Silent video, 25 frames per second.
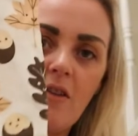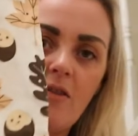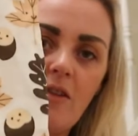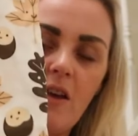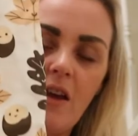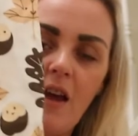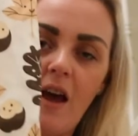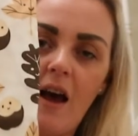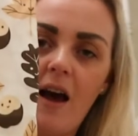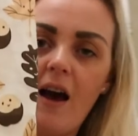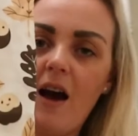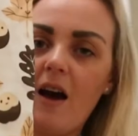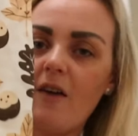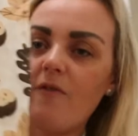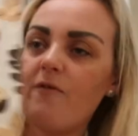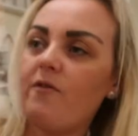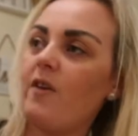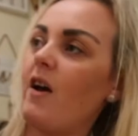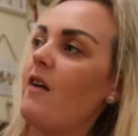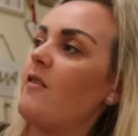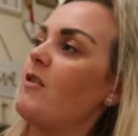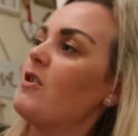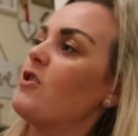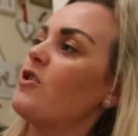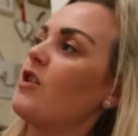They are
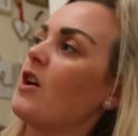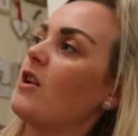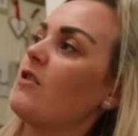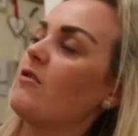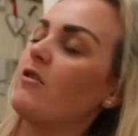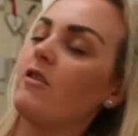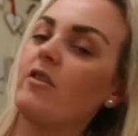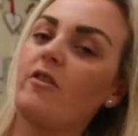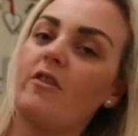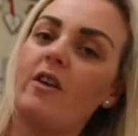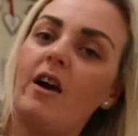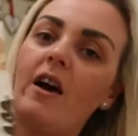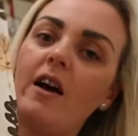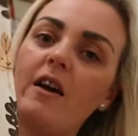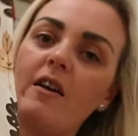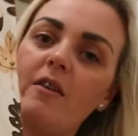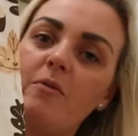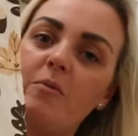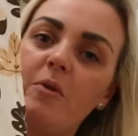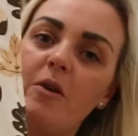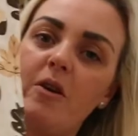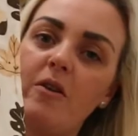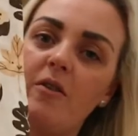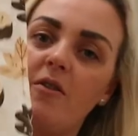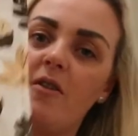very generous size,
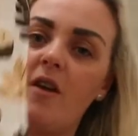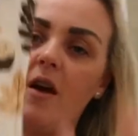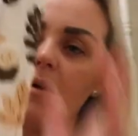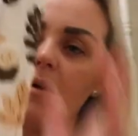because